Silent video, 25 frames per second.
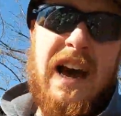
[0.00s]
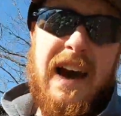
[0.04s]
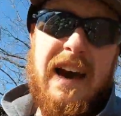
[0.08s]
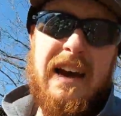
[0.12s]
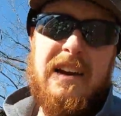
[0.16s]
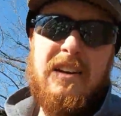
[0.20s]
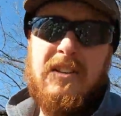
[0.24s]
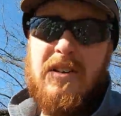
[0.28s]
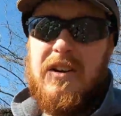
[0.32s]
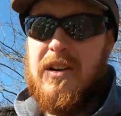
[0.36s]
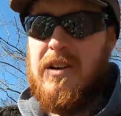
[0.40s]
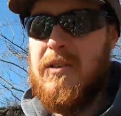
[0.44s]
I
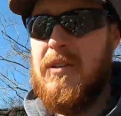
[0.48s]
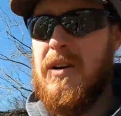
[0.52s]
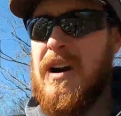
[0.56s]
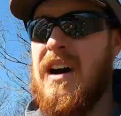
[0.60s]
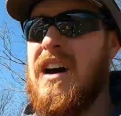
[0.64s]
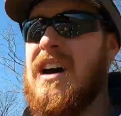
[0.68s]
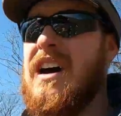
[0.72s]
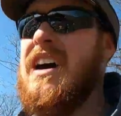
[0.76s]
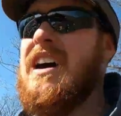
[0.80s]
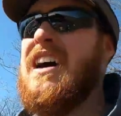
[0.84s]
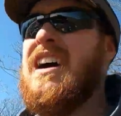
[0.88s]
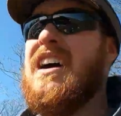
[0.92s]
don't know.
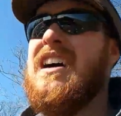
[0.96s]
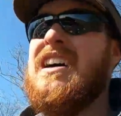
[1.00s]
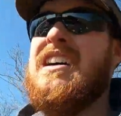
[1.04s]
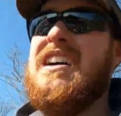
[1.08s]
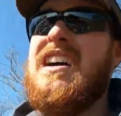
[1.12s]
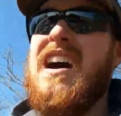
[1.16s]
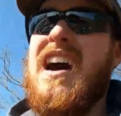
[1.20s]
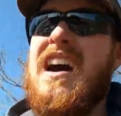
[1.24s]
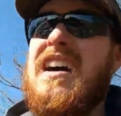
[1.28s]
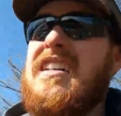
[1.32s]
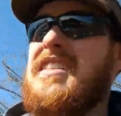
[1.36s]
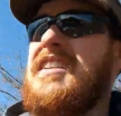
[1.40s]

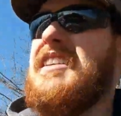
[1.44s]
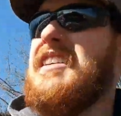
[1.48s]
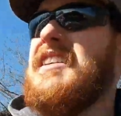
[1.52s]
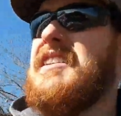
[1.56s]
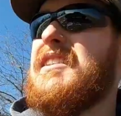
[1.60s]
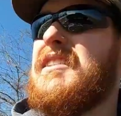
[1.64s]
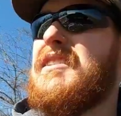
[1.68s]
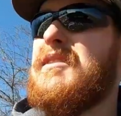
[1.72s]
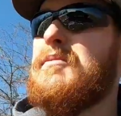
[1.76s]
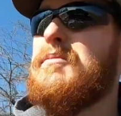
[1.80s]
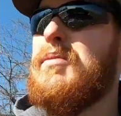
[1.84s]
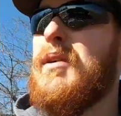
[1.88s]
I think
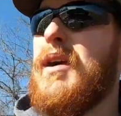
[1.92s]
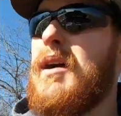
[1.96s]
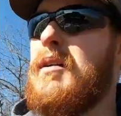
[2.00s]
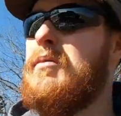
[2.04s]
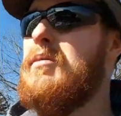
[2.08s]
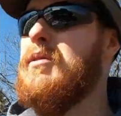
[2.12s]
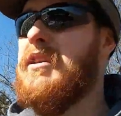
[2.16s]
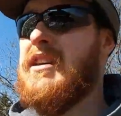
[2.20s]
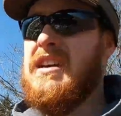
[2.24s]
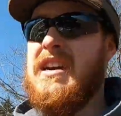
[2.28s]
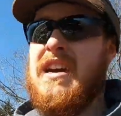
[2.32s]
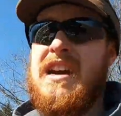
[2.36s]
it could
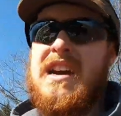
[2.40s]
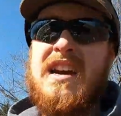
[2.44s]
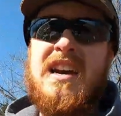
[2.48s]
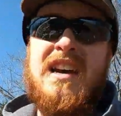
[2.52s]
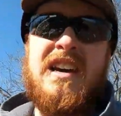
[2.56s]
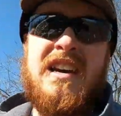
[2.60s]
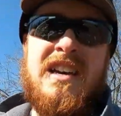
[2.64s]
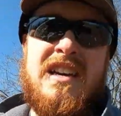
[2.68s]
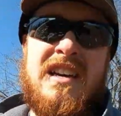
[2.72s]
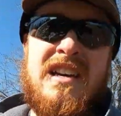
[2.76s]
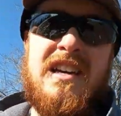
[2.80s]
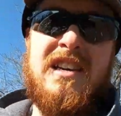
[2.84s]
probably
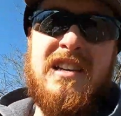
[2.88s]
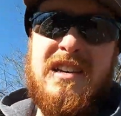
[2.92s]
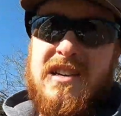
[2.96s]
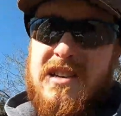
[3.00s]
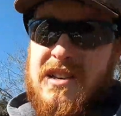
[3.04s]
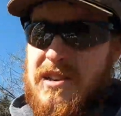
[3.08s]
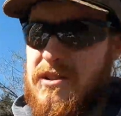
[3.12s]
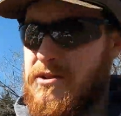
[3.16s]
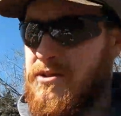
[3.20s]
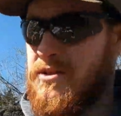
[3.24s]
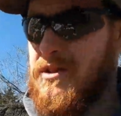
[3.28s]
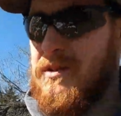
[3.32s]

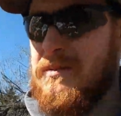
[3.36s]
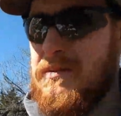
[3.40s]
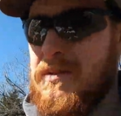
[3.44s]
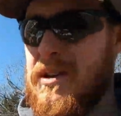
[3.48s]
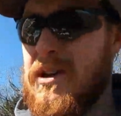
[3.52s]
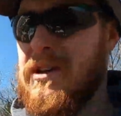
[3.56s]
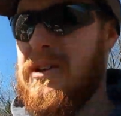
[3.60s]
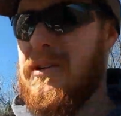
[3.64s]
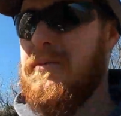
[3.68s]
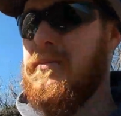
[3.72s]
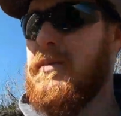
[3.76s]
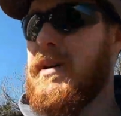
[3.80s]
do some
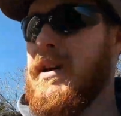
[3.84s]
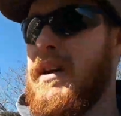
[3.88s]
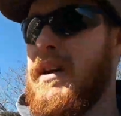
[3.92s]
good